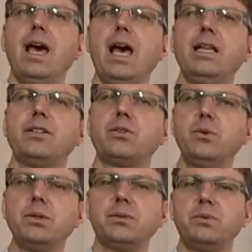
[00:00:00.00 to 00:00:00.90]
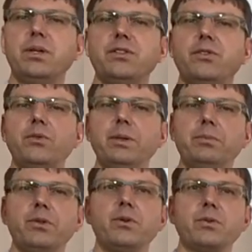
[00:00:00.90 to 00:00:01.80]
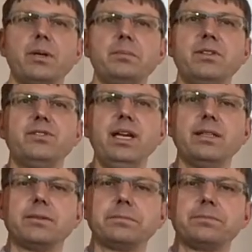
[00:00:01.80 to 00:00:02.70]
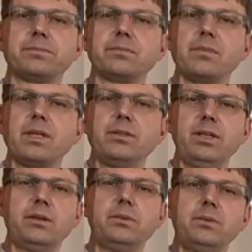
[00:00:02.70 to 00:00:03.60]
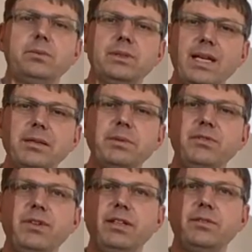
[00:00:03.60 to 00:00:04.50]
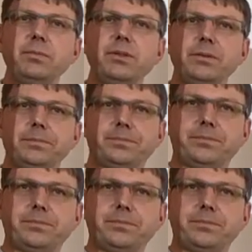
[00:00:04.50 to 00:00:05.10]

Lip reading: And Google wants to reprogram the state. So, would that be feasible?